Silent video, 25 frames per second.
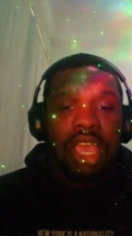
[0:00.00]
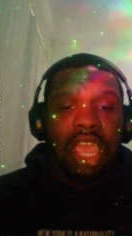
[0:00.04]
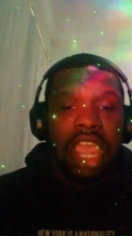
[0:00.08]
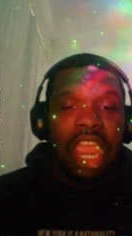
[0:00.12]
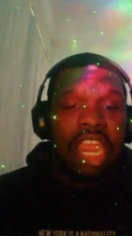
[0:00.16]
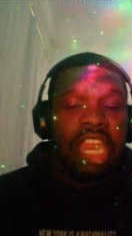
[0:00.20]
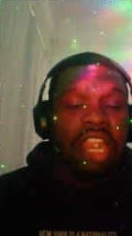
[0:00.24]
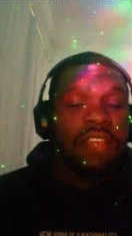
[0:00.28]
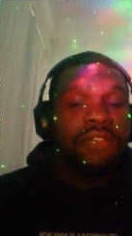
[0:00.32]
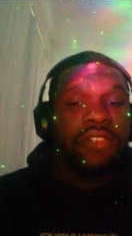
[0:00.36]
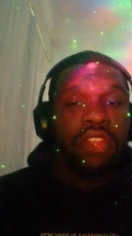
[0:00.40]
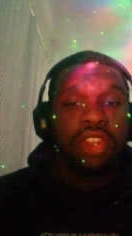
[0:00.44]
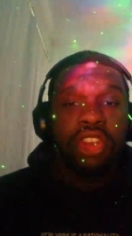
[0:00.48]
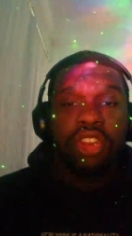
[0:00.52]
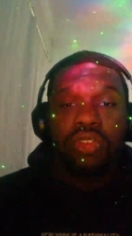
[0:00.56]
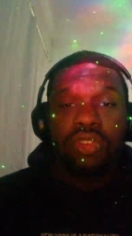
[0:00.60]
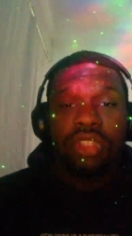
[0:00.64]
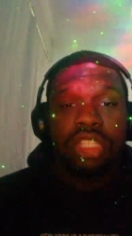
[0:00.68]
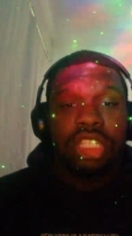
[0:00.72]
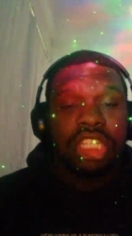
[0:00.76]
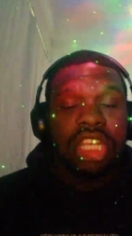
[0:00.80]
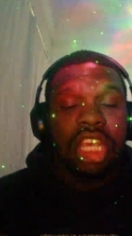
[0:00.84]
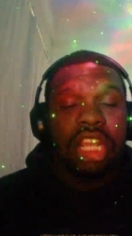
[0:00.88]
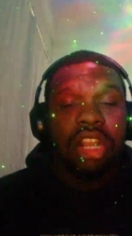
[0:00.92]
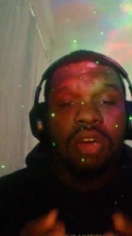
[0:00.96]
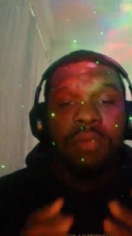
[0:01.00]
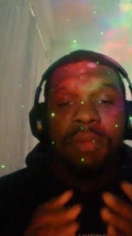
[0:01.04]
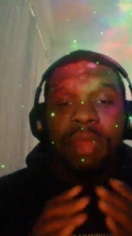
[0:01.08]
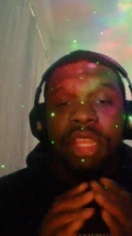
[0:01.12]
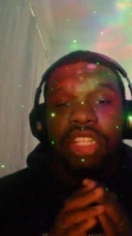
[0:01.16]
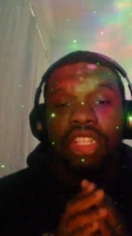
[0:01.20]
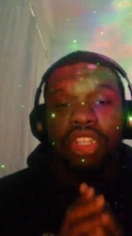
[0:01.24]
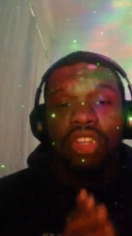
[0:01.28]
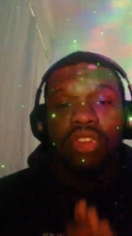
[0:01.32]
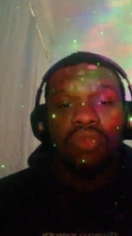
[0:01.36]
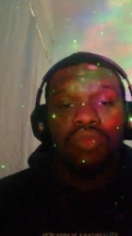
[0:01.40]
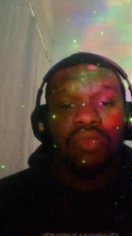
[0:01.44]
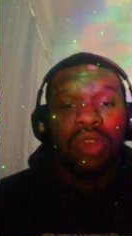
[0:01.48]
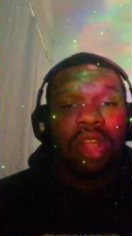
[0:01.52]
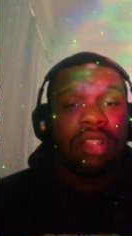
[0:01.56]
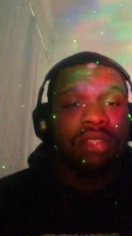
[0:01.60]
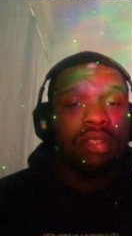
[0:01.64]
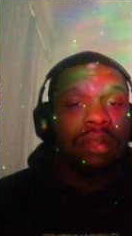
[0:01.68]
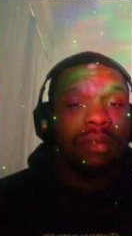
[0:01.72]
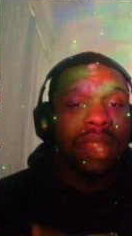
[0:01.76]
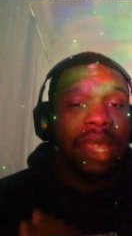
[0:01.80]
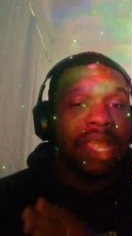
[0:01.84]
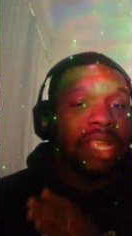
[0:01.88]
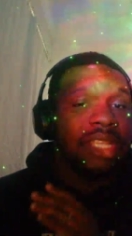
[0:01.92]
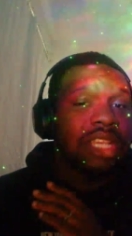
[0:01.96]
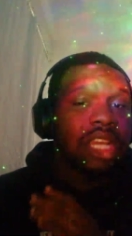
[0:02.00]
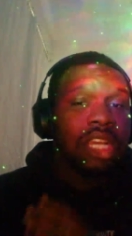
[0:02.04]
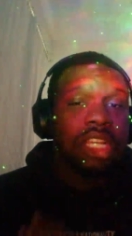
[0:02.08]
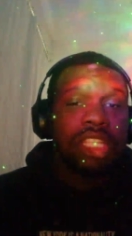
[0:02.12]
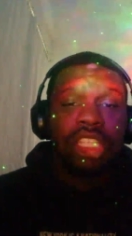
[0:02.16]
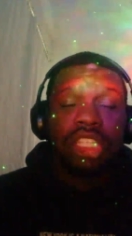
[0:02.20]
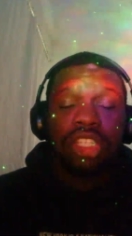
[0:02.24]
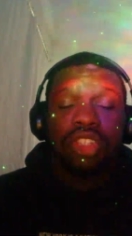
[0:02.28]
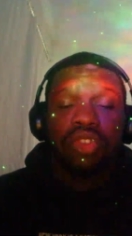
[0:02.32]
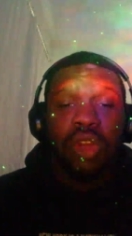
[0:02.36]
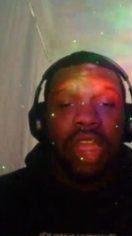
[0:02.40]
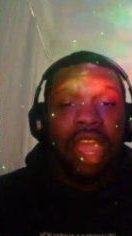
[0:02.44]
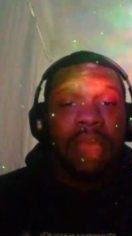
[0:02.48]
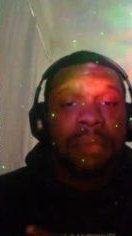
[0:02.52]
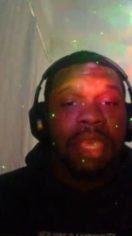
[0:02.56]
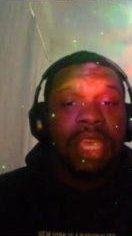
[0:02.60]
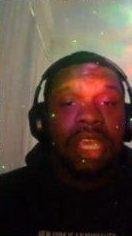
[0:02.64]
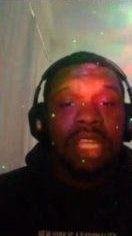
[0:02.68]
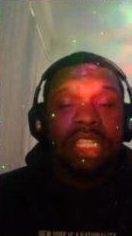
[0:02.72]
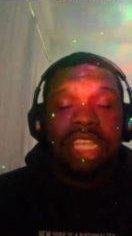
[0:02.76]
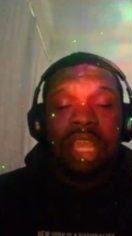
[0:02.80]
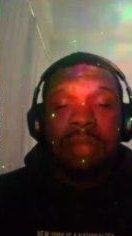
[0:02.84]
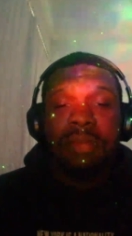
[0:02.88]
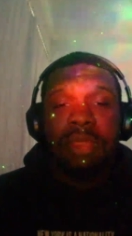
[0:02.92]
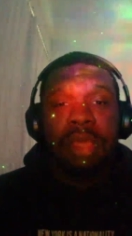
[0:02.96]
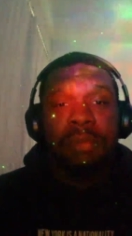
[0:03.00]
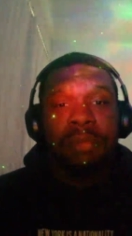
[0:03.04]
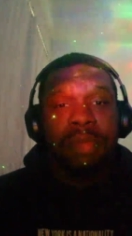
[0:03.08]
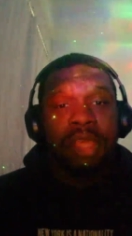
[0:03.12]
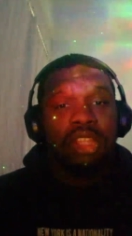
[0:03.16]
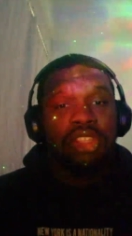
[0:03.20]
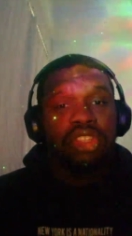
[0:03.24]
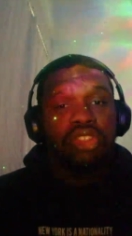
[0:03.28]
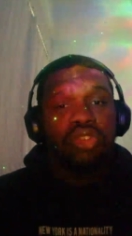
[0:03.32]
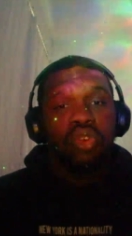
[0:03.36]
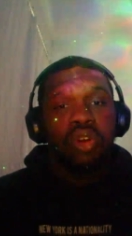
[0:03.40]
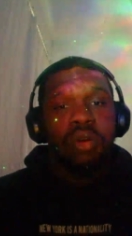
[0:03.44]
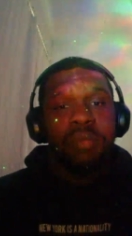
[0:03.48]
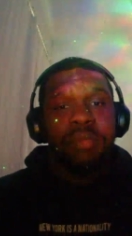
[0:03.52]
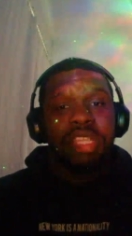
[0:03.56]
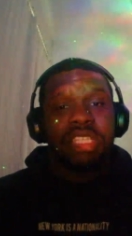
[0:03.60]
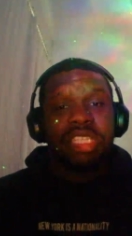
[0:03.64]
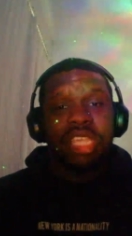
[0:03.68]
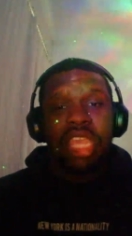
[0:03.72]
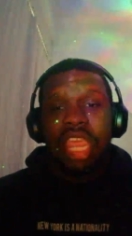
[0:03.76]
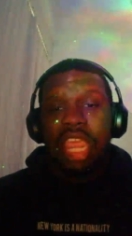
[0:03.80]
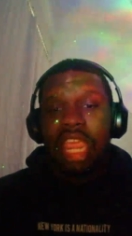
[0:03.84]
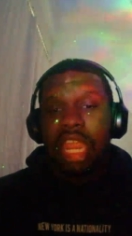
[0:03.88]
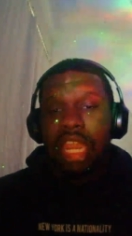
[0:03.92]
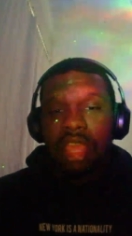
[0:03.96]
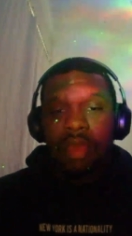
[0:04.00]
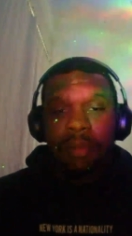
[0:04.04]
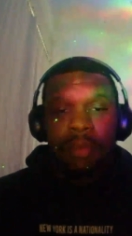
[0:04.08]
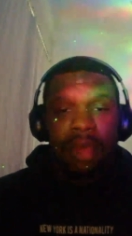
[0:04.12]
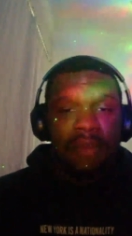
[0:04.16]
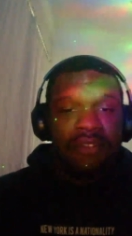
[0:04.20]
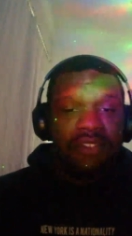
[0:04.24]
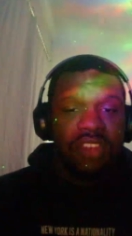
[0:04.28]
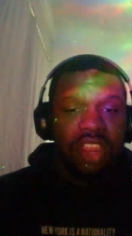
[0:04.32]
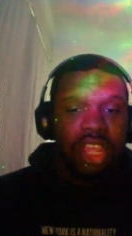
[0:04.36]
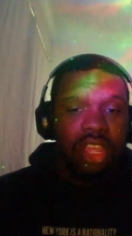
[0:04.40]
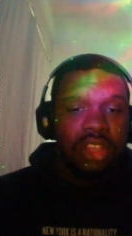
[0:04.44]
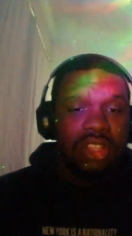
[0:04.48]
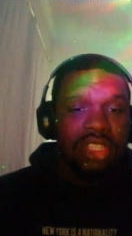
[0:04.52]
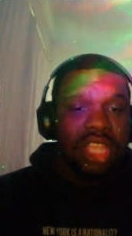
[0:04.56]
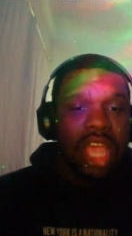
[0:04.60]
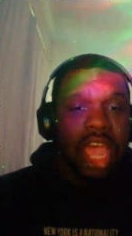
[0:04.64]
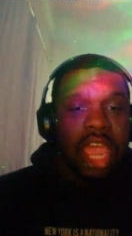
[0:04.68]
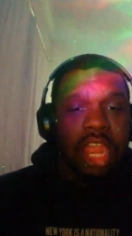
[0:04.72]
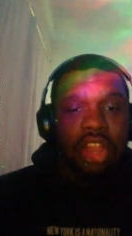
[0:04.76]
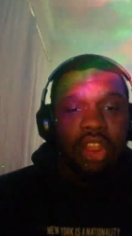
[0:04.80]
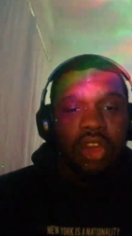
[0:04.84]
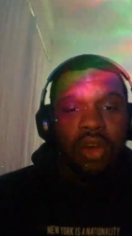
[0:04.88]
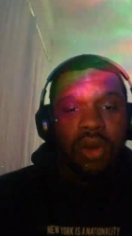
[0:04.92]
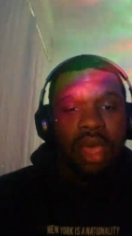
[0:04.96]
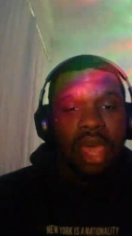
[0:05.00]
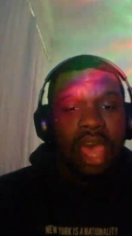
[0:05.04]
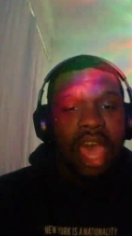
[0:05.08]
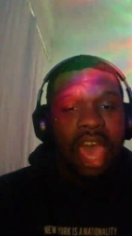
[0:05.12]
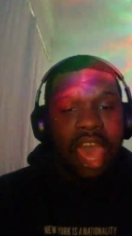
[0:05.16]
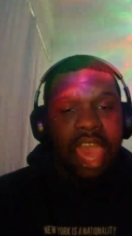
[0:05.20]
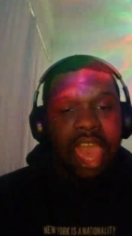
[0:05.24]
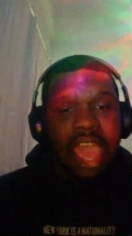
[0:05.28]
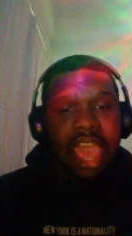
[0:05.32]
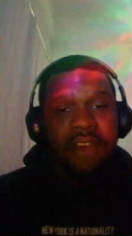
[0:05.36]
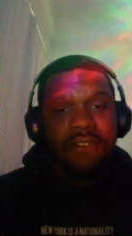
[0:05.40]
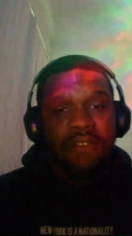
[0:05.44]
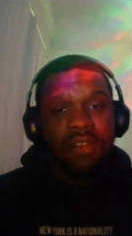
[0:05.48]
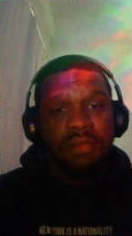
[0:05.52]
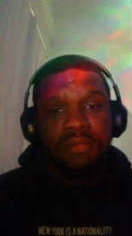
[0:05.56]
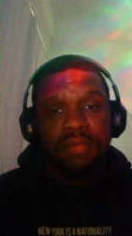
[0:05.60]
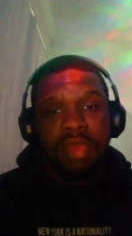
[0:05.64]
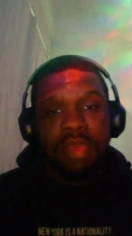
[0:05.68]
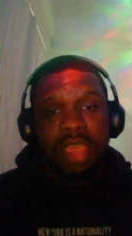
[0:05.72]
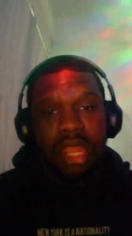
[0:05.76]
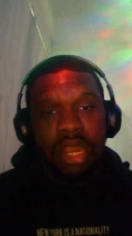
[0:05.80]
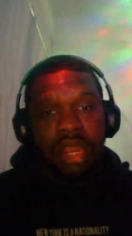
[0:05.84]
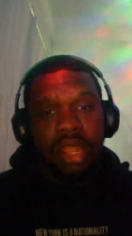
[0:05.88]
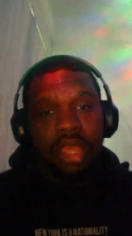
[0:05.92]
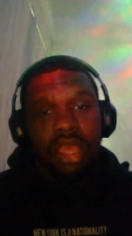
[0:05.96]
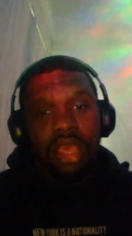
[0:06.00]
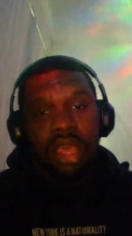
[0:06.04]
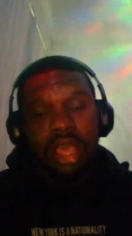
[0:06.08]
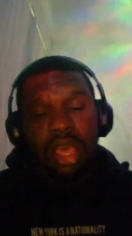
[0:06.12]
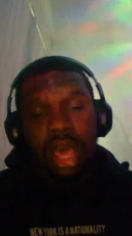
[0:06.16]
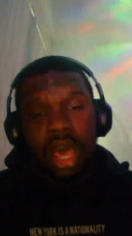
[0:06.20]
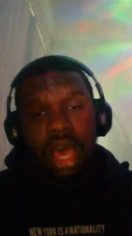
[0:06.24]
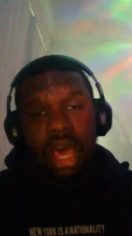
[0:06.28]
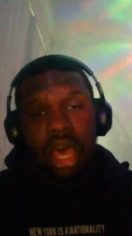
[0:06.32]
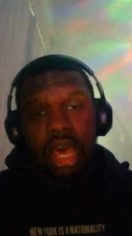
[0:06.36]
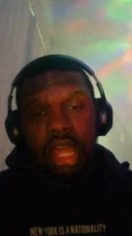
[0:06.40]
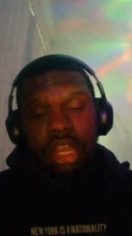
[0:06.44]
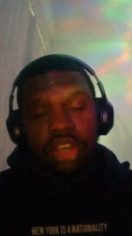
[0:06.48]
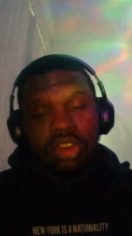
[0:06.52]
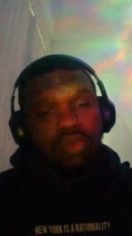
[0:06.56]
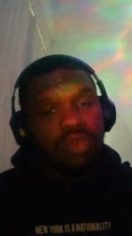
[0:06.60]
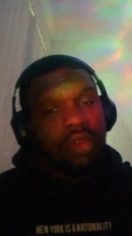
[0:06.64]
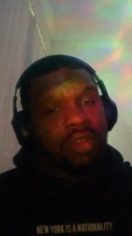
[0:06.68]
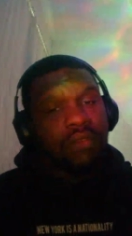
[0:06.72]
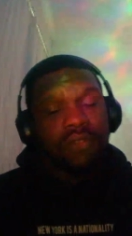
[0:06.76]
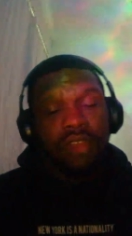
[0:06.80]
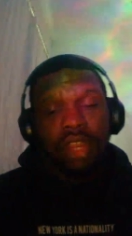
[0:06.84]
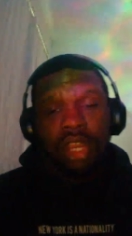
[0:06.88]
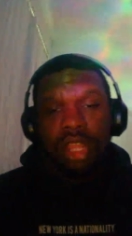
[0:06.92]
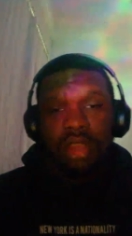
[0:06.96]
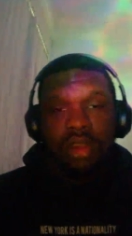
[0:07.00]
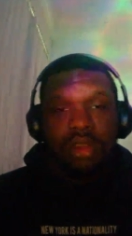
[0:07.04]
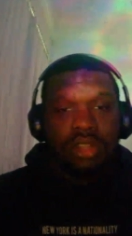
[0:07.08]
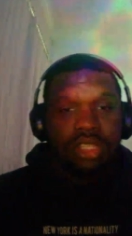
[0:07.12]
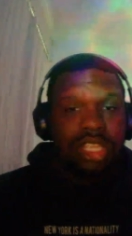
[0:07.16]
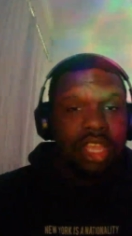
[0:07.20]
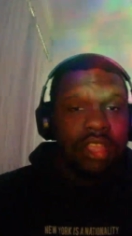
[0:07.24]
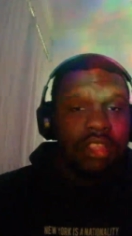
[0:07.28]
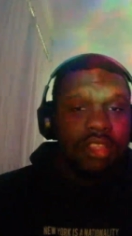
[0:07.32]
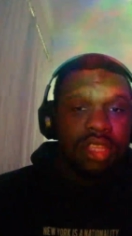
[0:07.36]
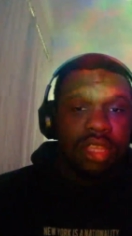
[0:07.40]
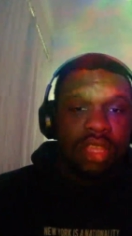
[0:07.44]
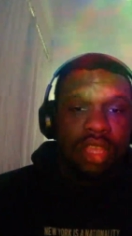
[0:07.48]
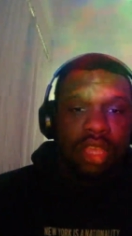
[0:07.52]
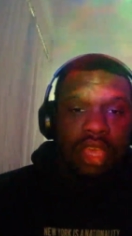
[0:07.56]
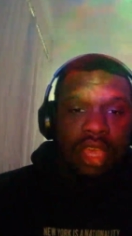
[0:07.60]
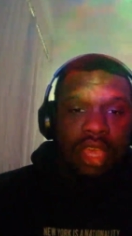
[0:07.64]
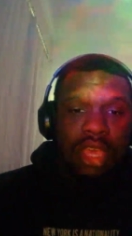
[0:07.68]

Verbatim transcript: and if you're new to the channel make sure you run the likes subscribe tap that bell so you don't miss any of my videos I know I, I haven't been uh, doing videos as